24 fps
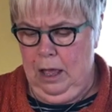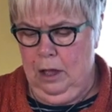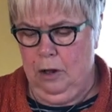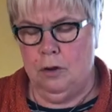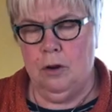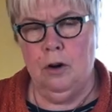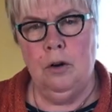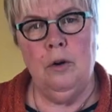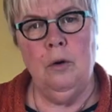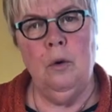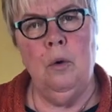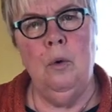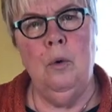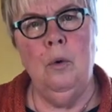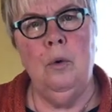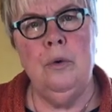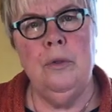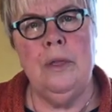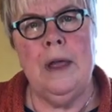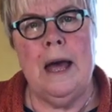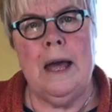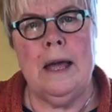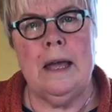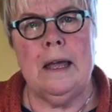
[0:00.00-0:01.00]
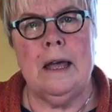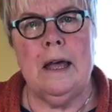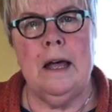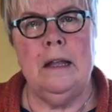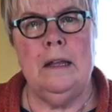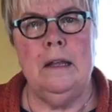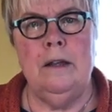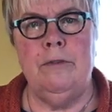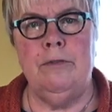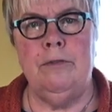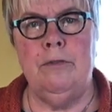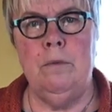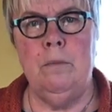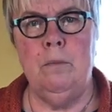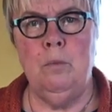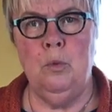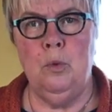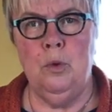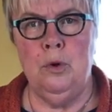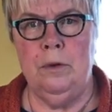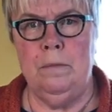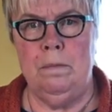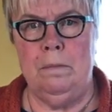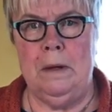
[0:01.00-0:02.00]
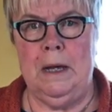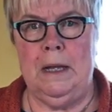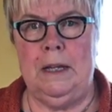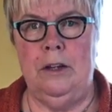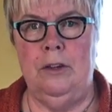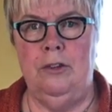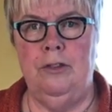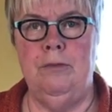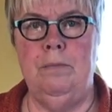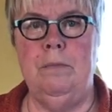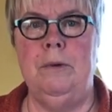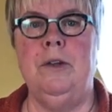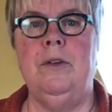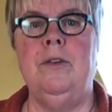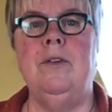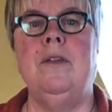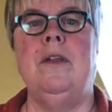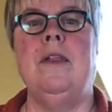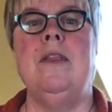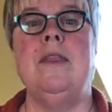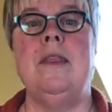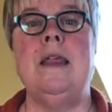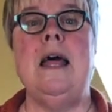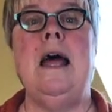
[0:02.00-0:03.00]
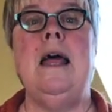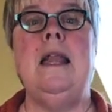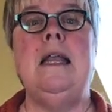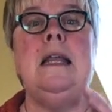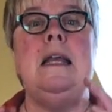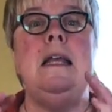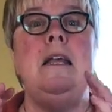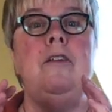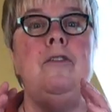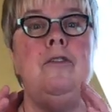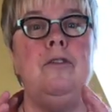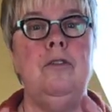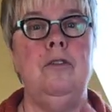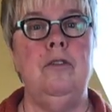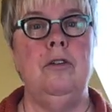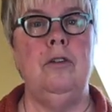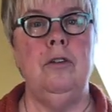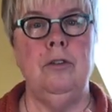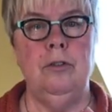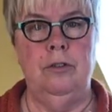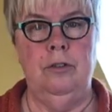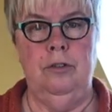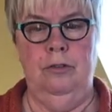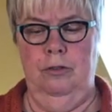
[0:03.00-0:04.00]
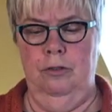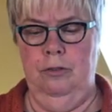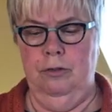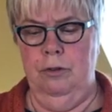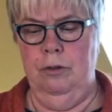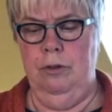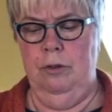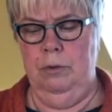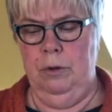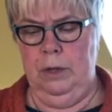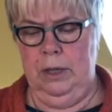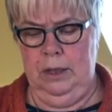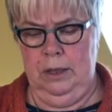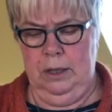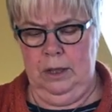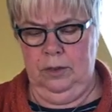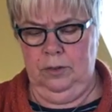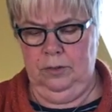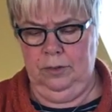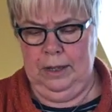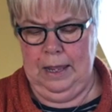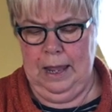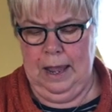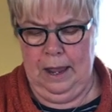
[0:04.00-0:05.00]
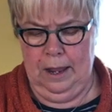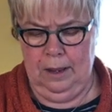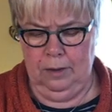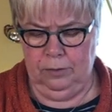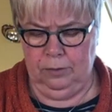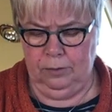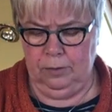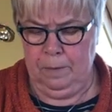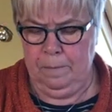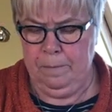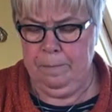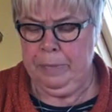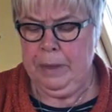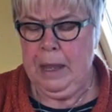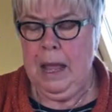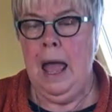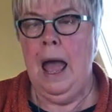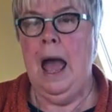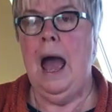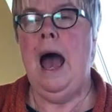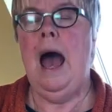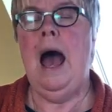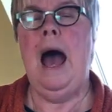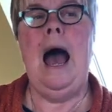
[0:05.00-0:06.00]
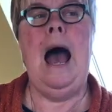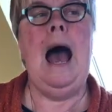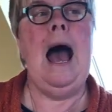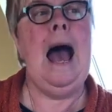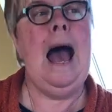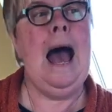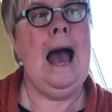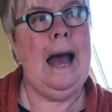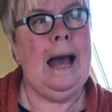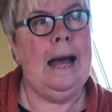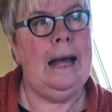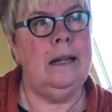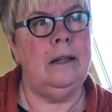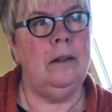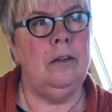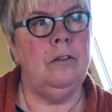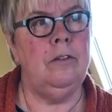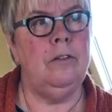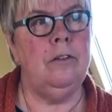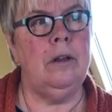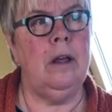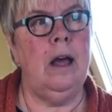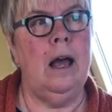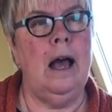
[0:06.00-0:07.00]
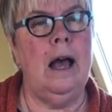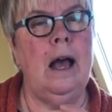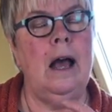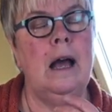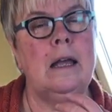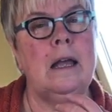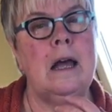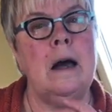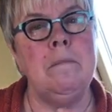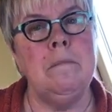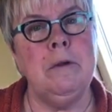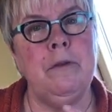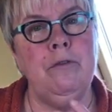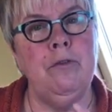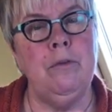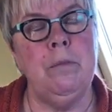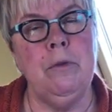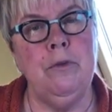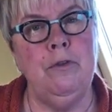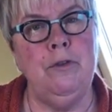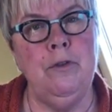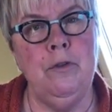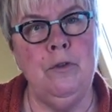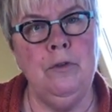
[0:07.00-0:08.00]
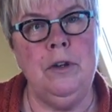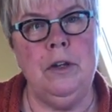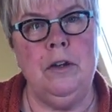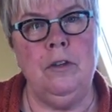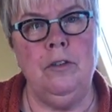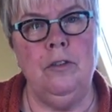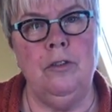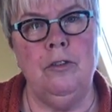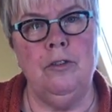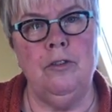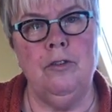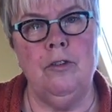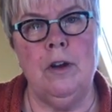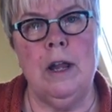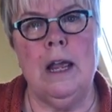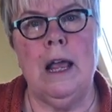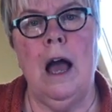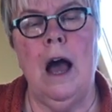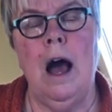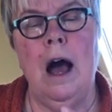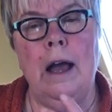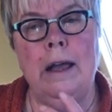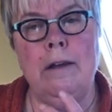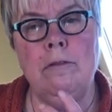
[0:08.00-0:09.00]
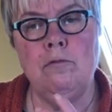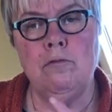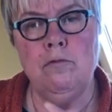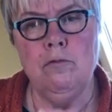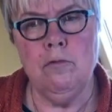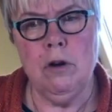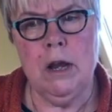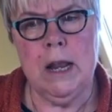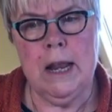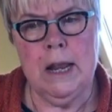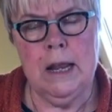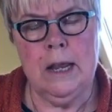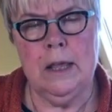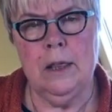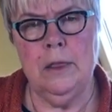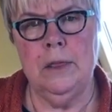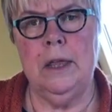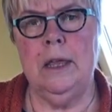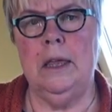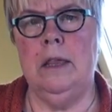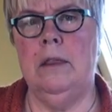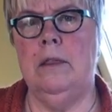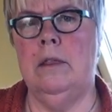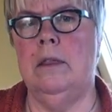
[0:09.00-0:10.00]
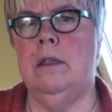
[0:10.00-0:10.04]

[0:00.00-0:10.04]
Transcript: got all that colour from wood management." That is not true in this case. And coming from the food industry, I really think